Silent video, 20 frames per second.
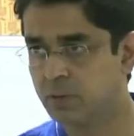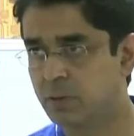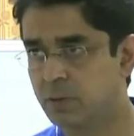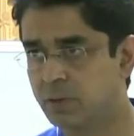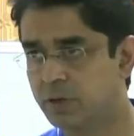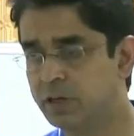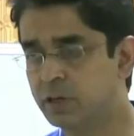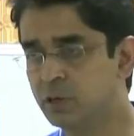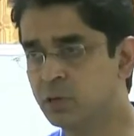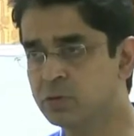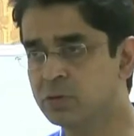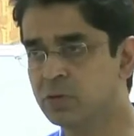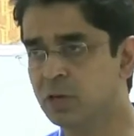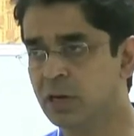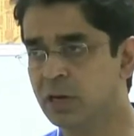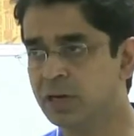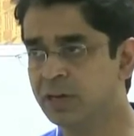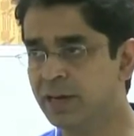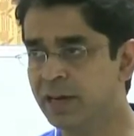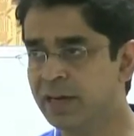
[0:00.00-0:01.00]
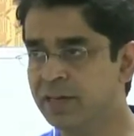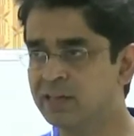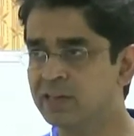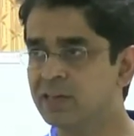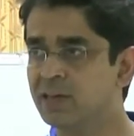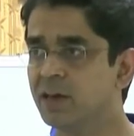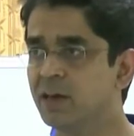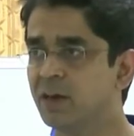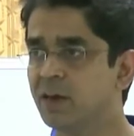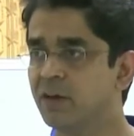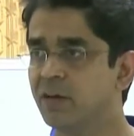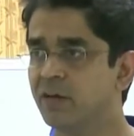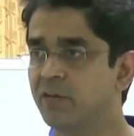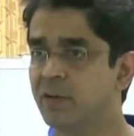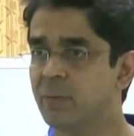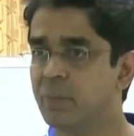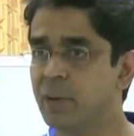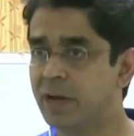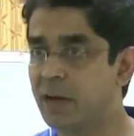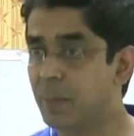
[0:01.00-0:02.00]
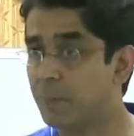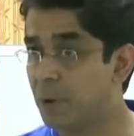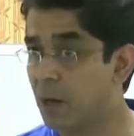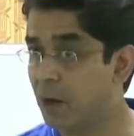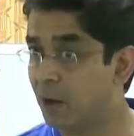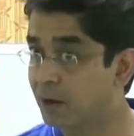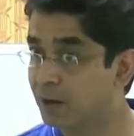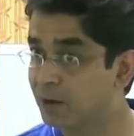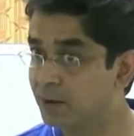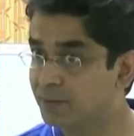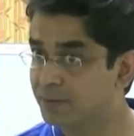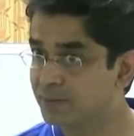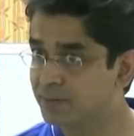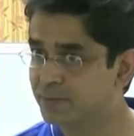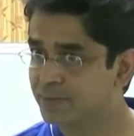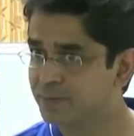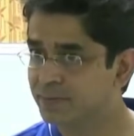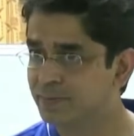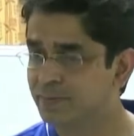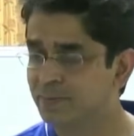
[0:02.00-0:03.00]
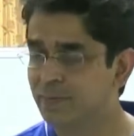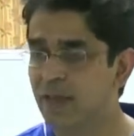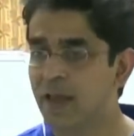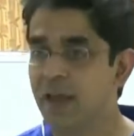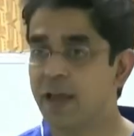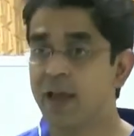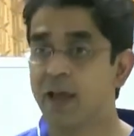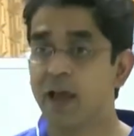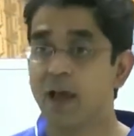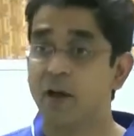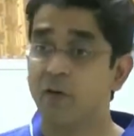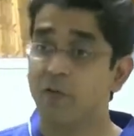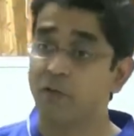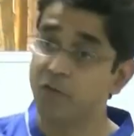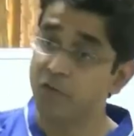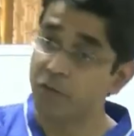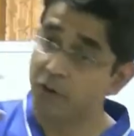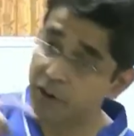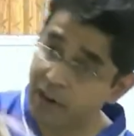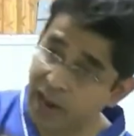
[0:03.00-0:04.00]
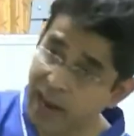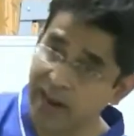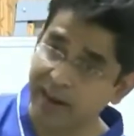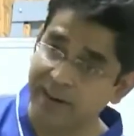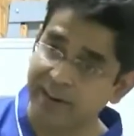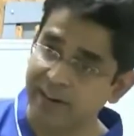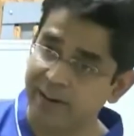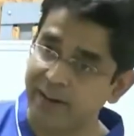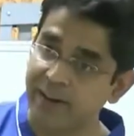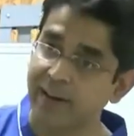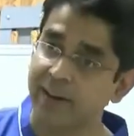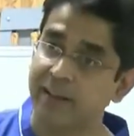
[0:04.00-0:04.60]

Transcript: reduce the contents, we make a plug. We forget